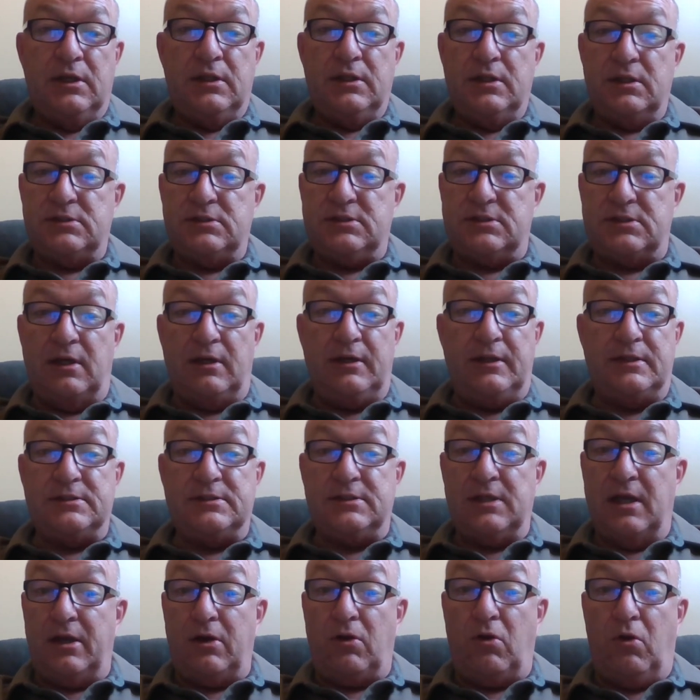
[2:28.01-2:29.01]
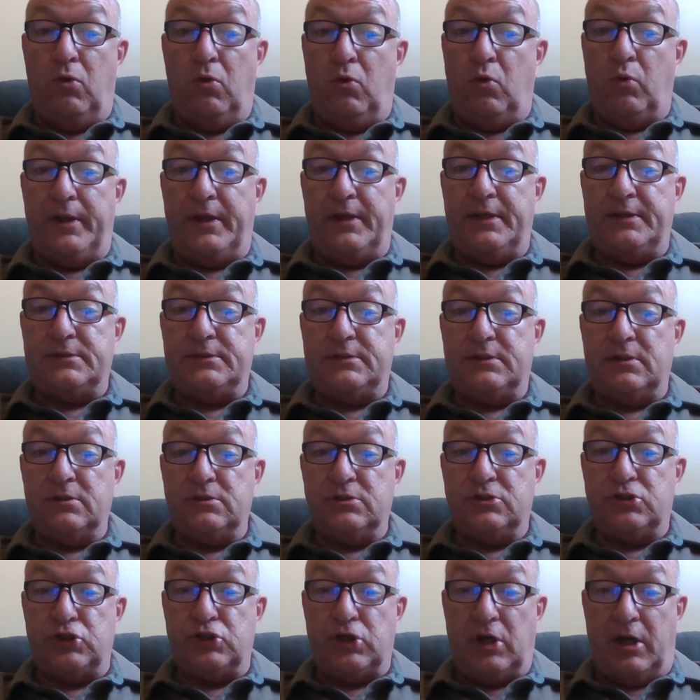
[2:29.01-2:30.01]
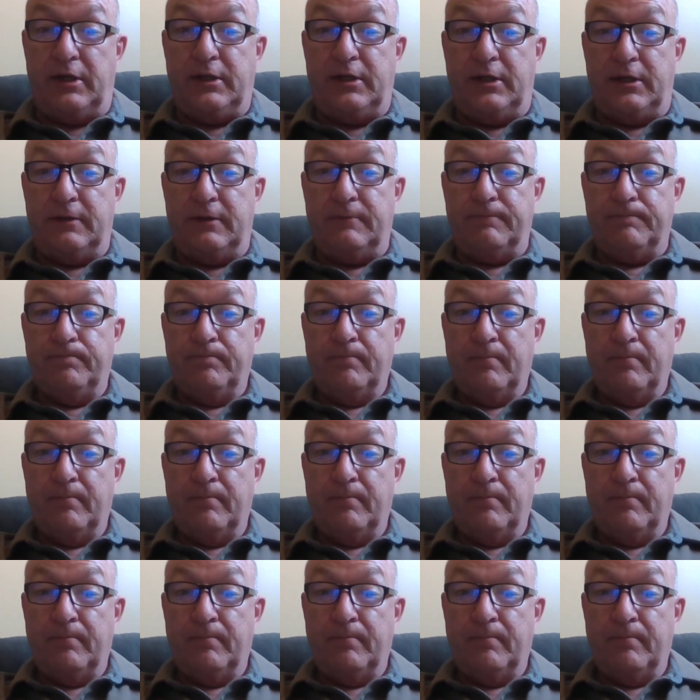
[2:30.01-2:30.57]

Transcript: the sun is not always shining